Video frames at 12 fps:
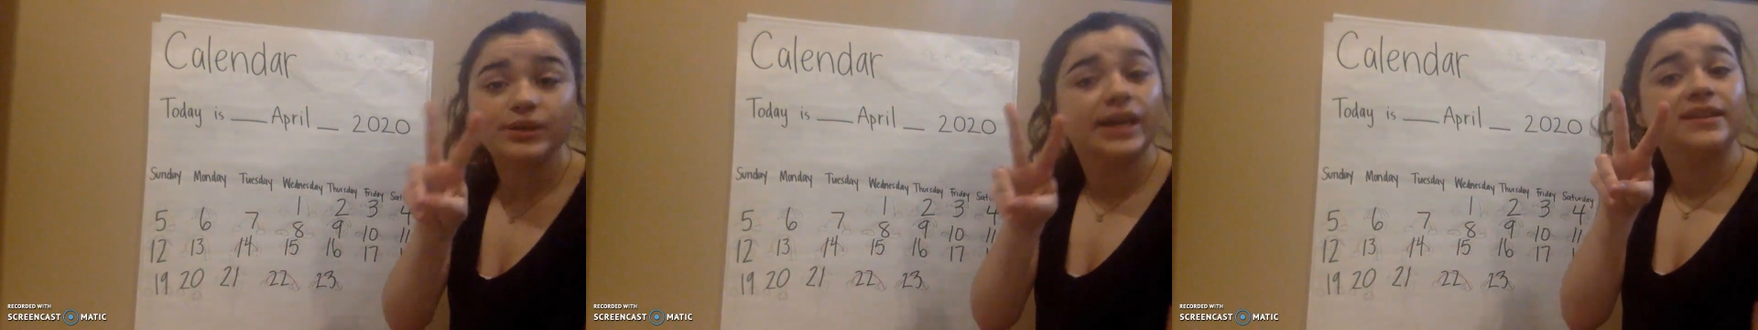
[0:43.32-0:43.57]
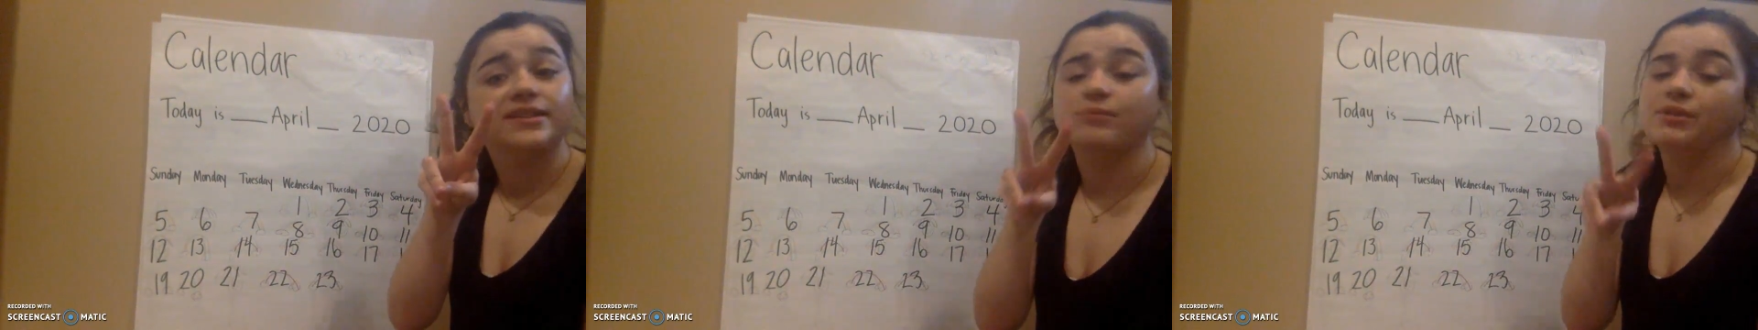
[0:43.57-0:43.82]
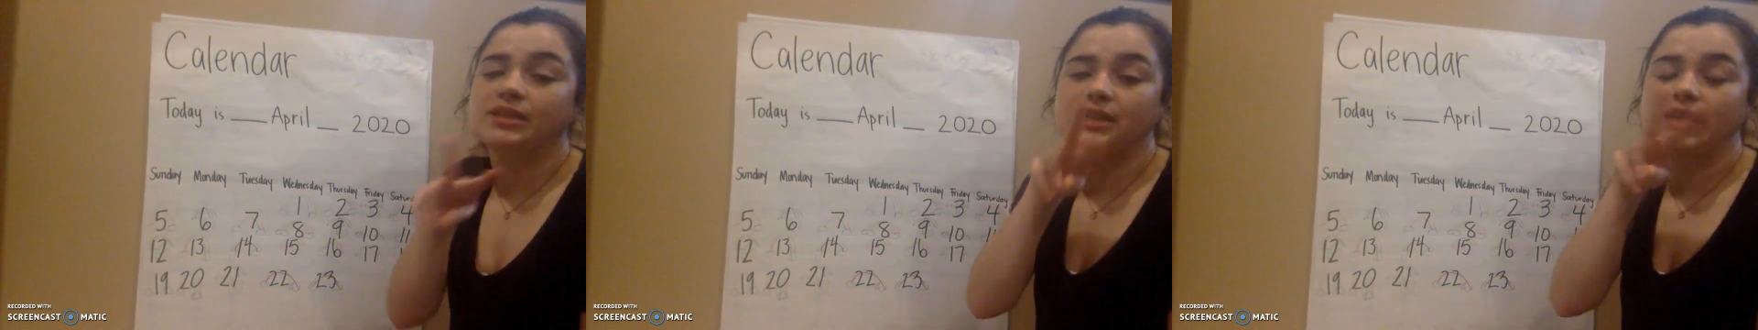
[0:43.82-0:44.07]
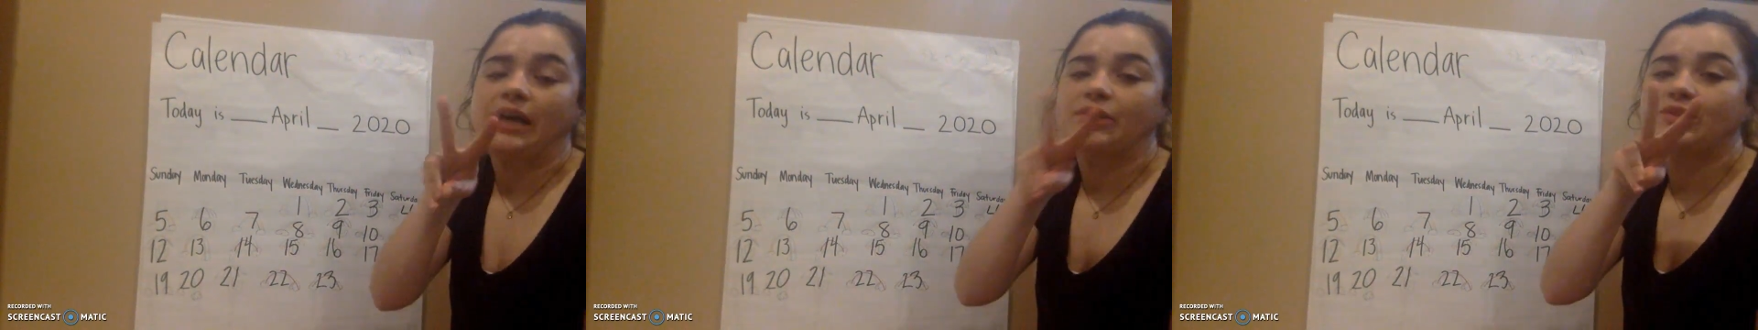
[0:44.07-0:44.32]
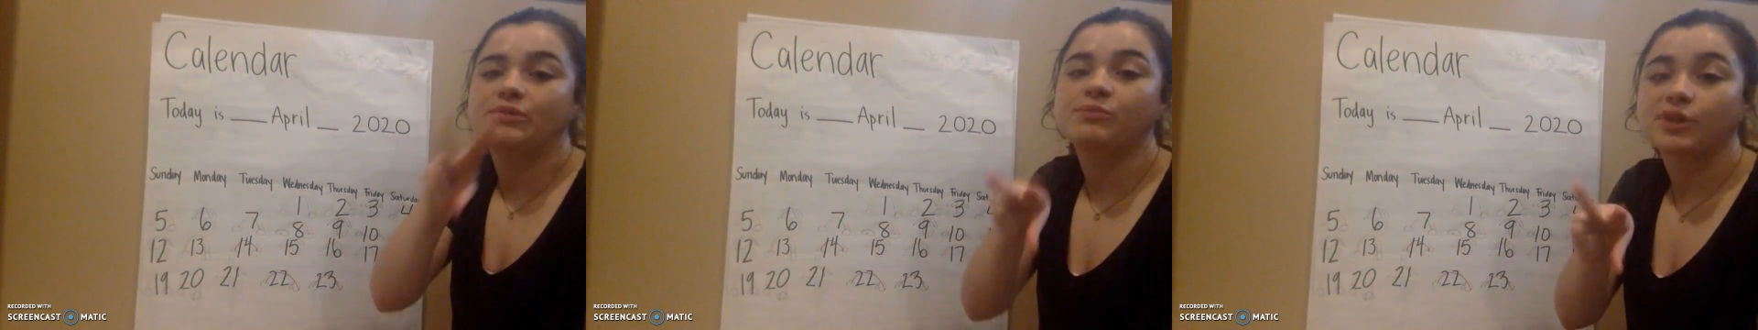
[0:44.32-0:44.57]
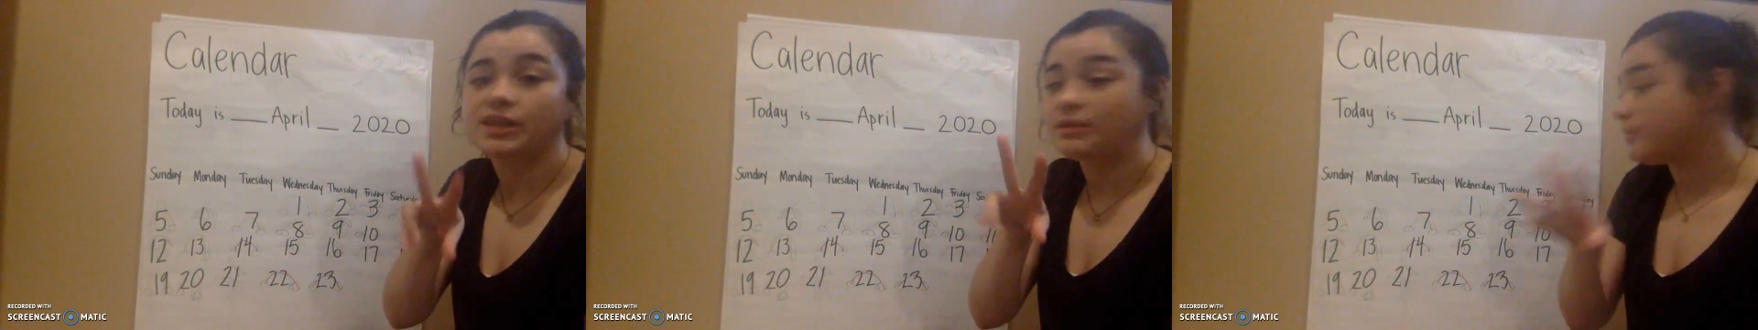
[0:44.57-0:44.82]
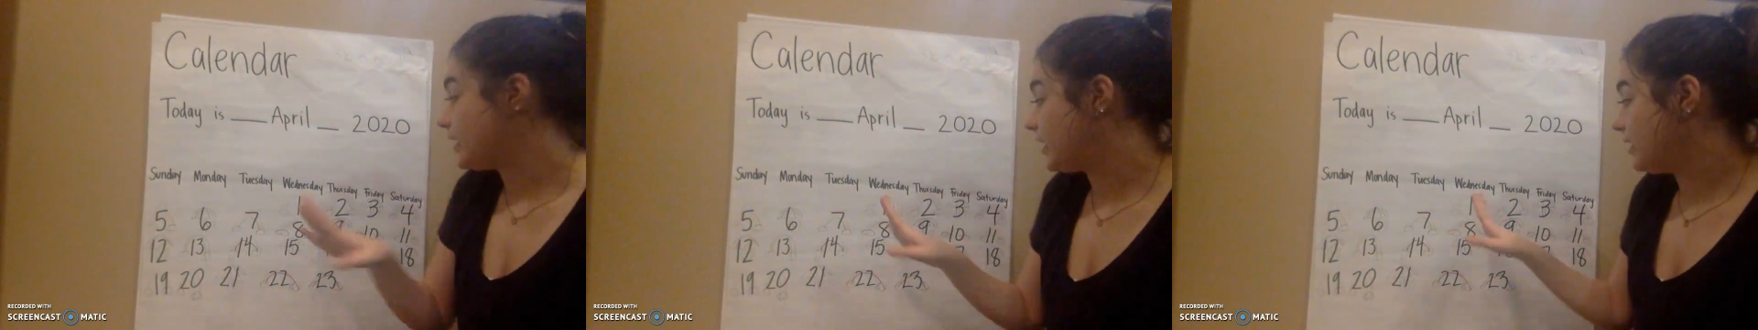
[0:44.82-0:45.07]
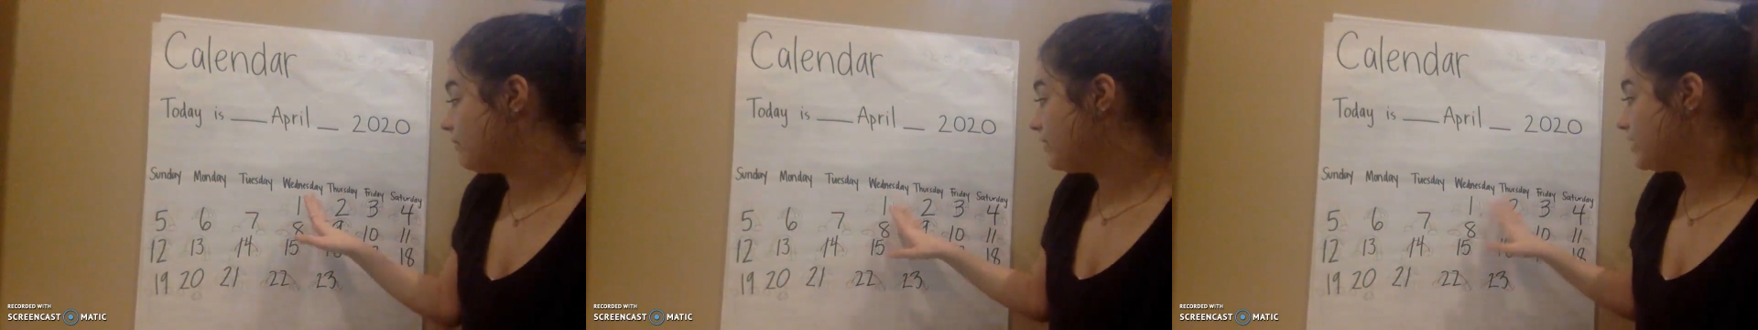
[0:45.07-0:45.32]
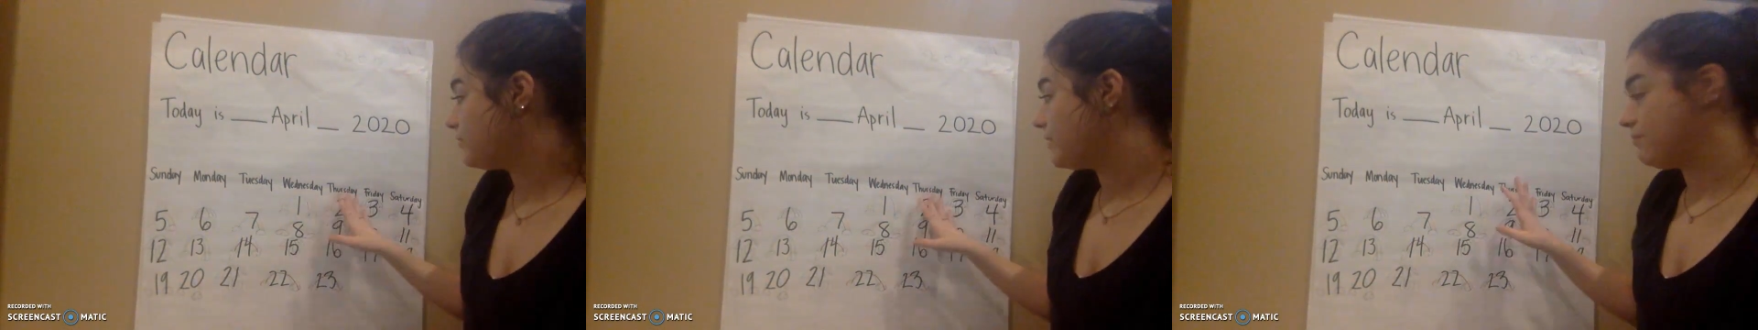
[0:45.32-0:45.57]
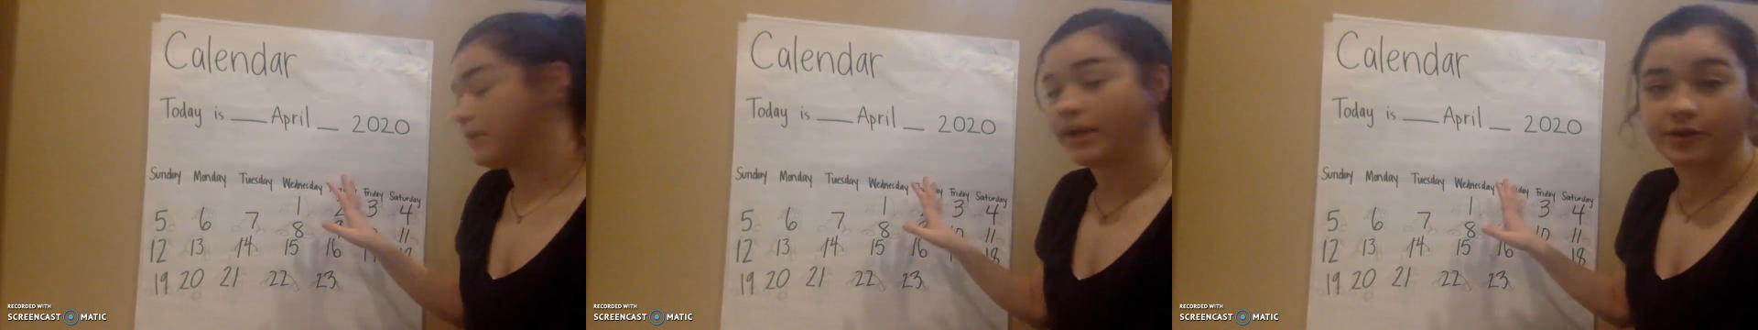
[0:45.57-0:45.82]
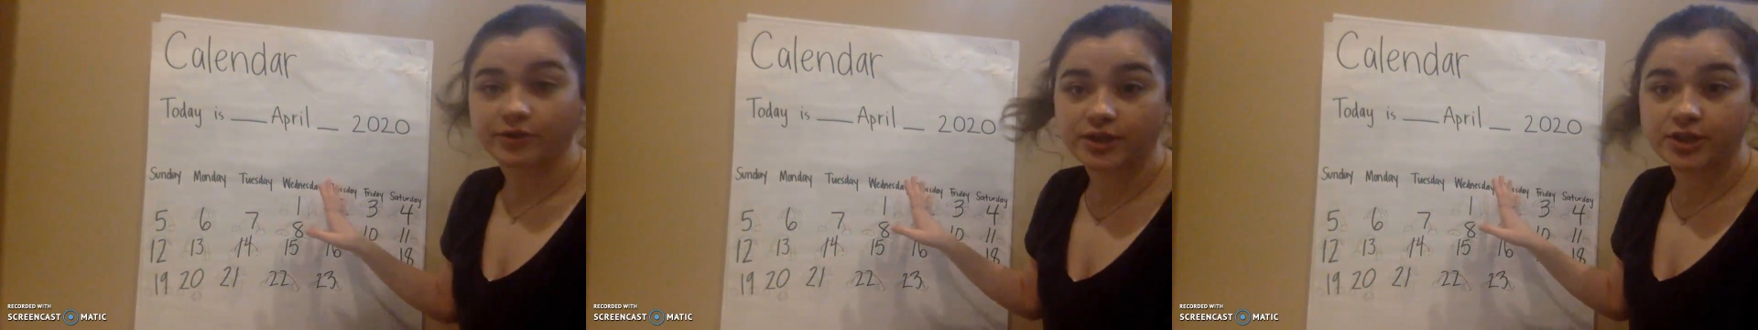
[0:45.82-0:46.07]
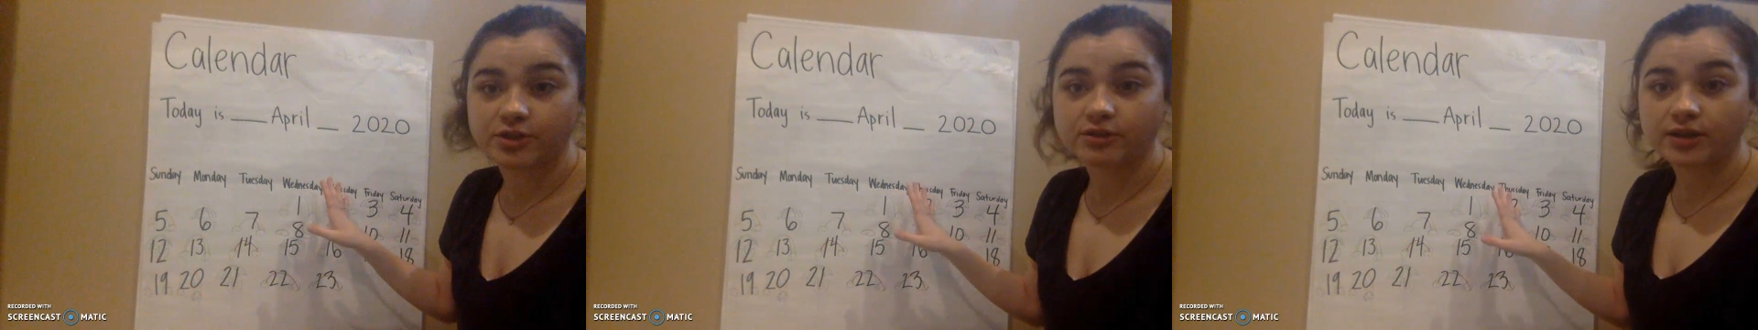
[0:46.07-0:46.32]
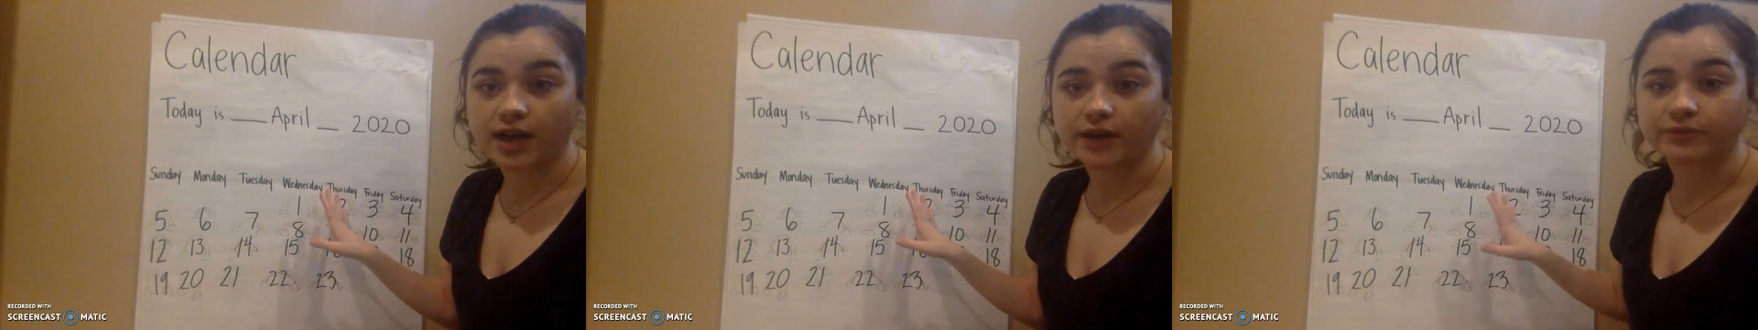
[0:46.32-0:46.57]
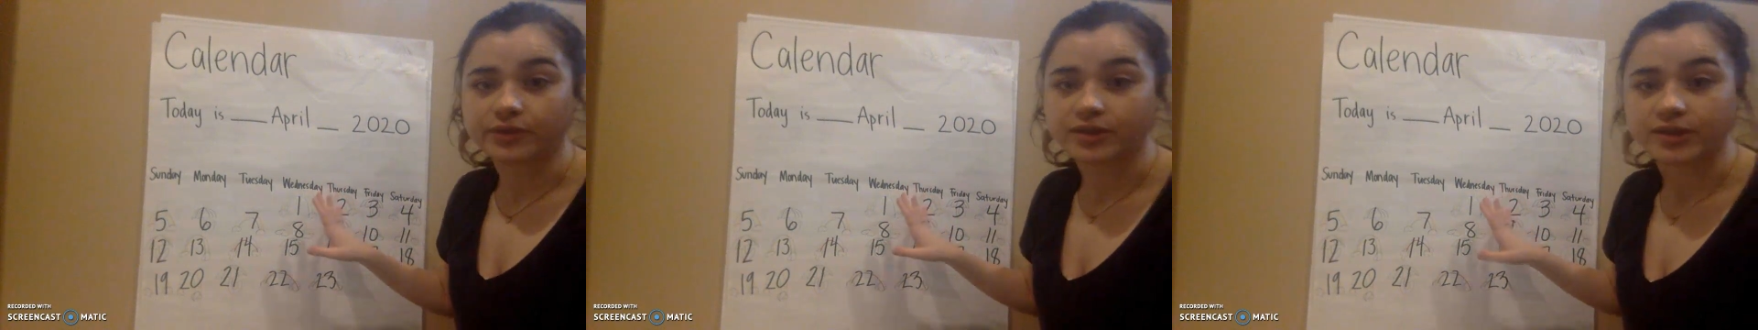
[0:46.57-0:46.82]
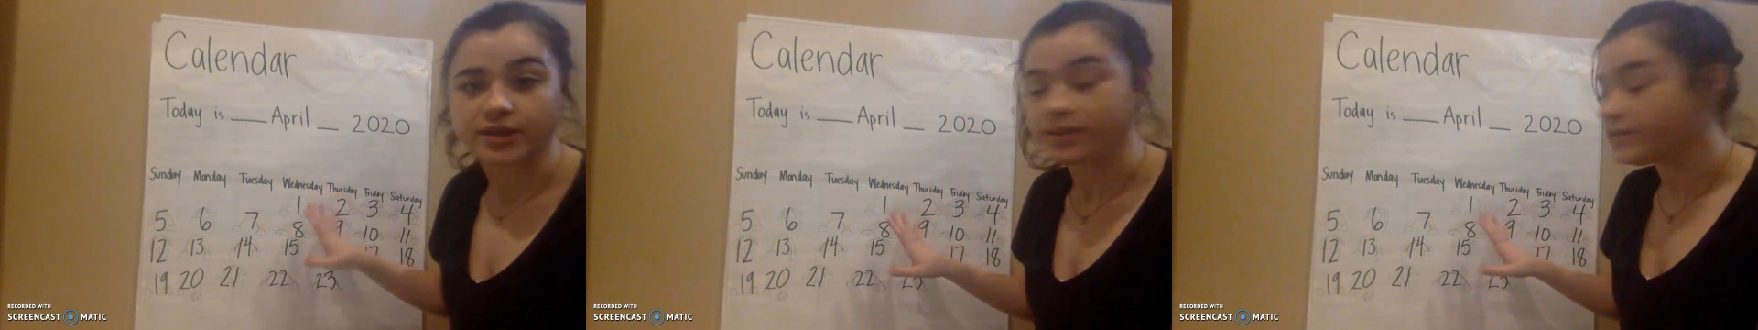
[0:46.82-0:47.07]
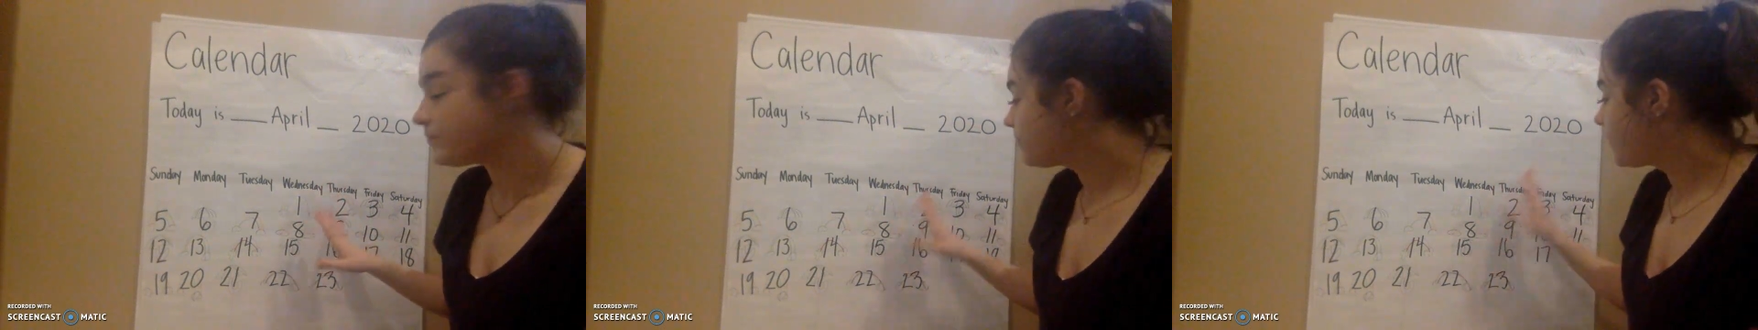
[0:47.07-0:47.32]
days that we did not do morning meeting because we had parent-teacher conferences.